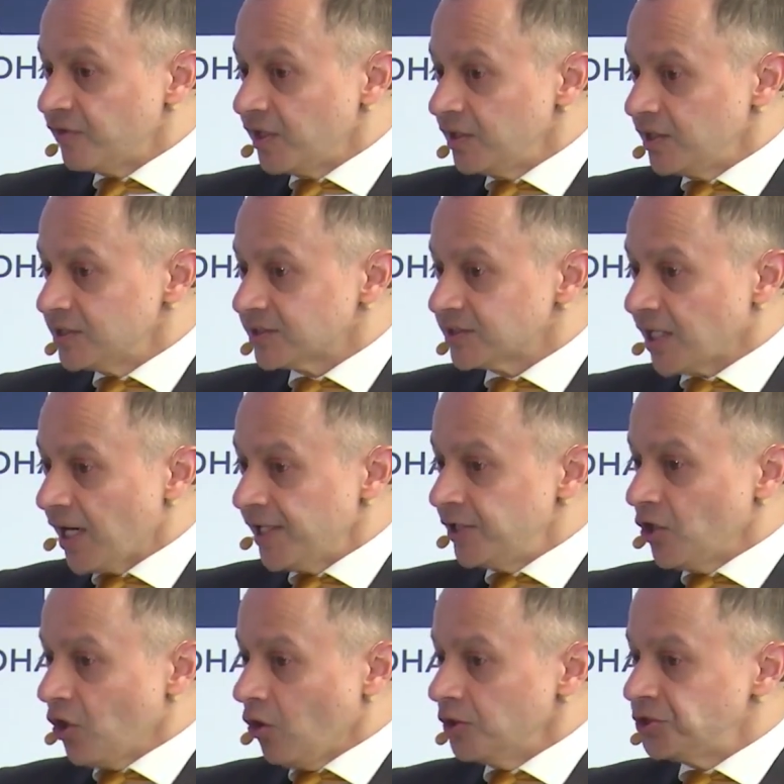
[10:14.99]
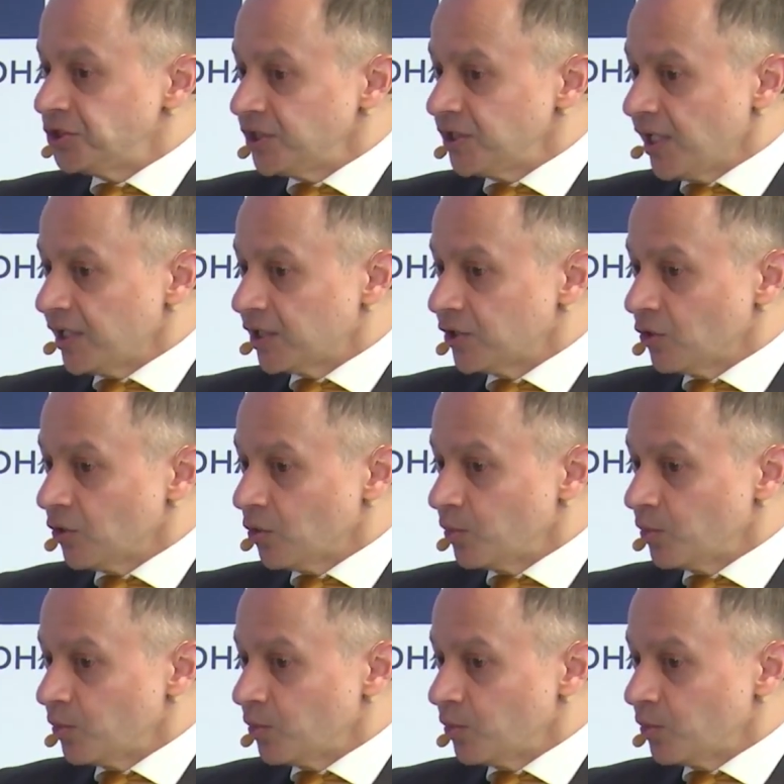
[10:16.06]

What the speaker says: in this ideology that,